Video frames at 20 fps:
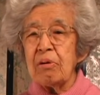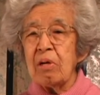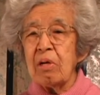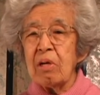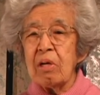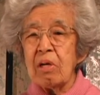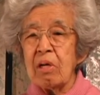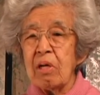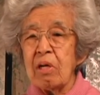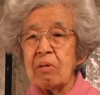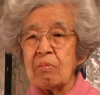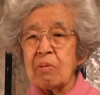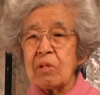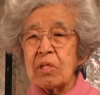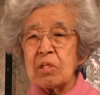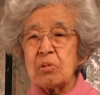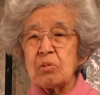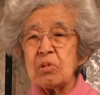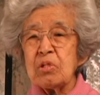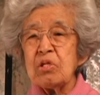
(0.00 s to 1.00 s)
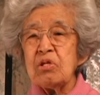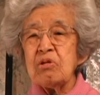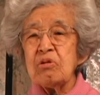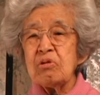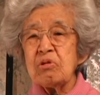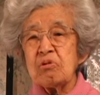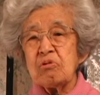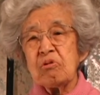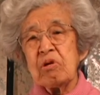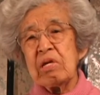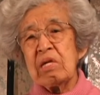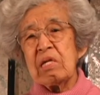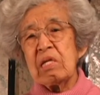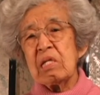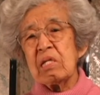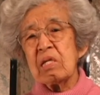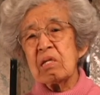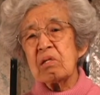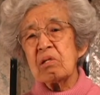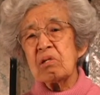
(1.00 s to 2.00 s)
Because when you're in training there, you
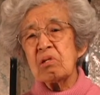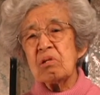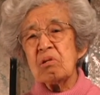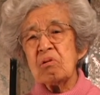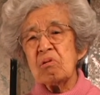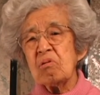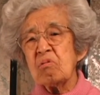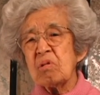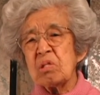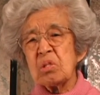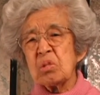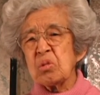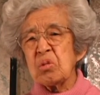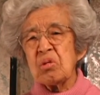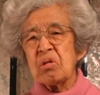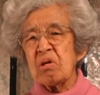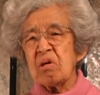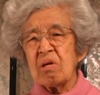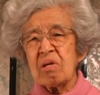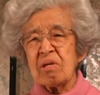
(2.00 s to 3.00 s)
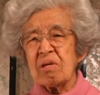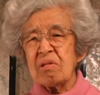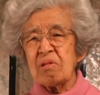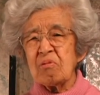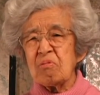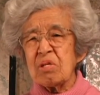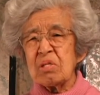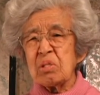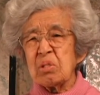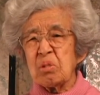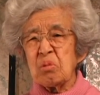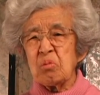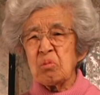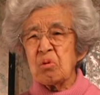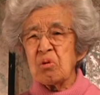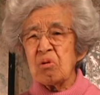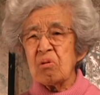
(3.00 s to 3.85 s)
don't know what's going on in the rest of the world.